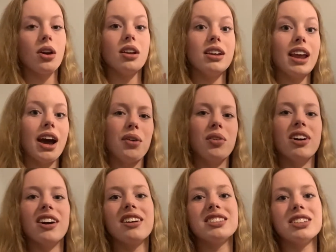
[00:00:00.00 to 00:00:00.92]
Now,
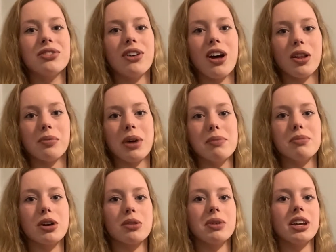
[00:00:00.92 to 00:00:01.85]
where does it fall in my
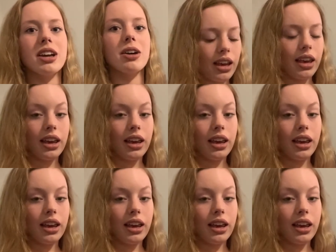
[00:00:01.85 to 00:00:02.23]
book bingo?